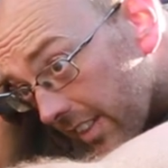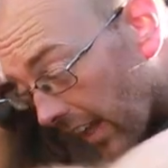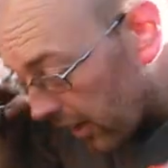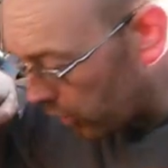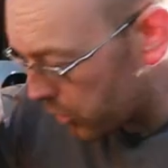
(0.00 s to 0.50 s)

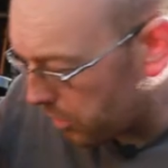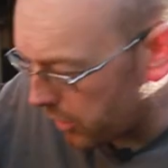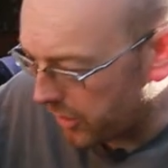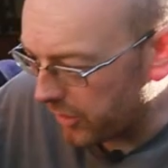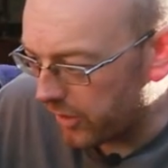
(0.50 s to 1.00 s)
that looks
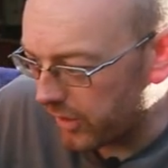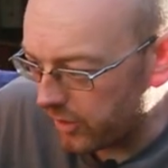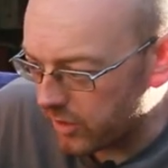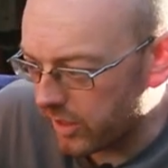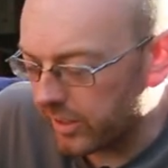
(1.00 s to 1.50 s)
pretty good. It
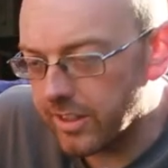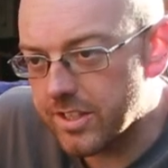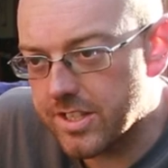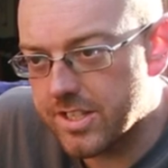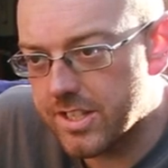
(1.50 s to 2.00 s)
looks like it's
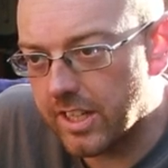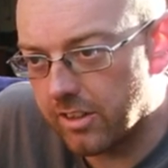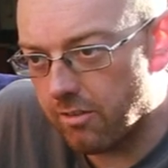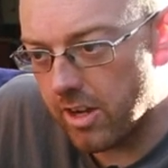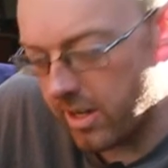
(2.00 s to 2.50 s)
still
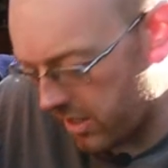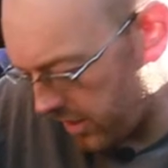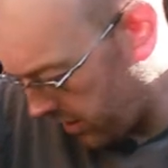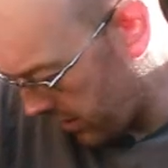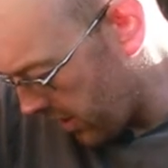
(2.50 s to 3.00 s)
the right
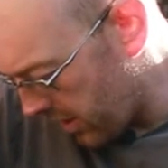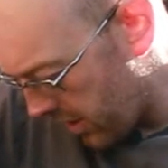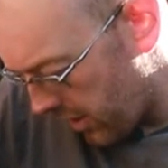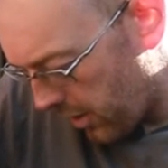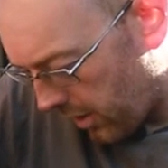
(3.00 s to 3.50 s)
height
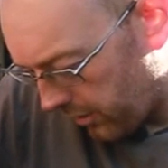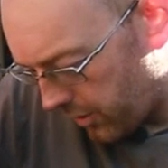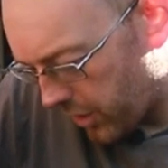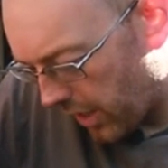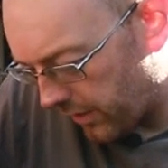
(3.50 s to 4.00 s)

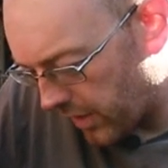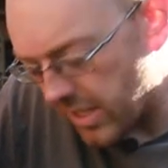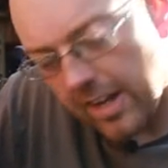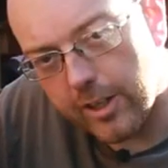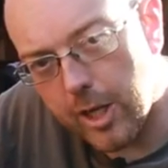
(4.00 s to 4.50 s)
shaved this
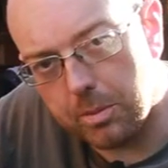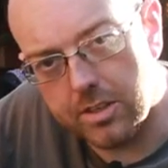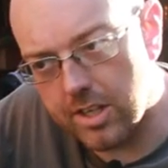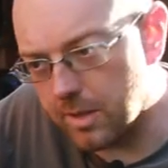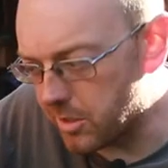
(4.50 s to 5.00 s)
down a couple
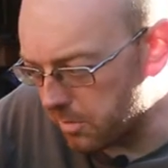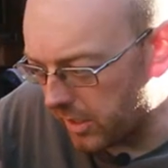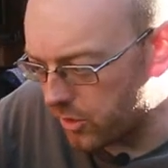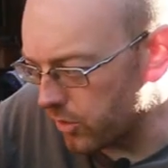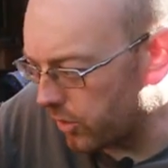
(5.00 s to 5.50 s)
of times to
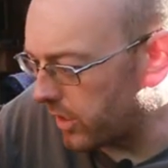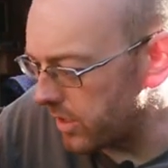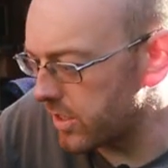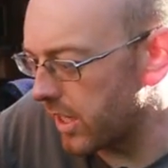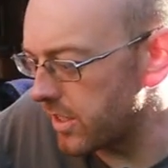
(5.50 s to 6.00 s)
make sure that
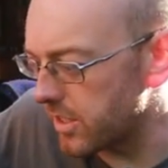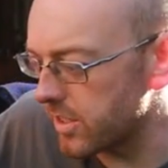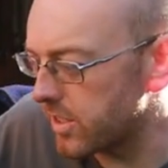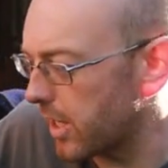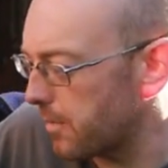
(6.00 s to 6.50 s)
it stays at
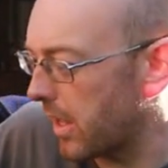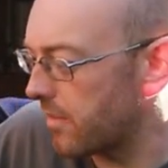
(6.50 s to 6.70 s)
the same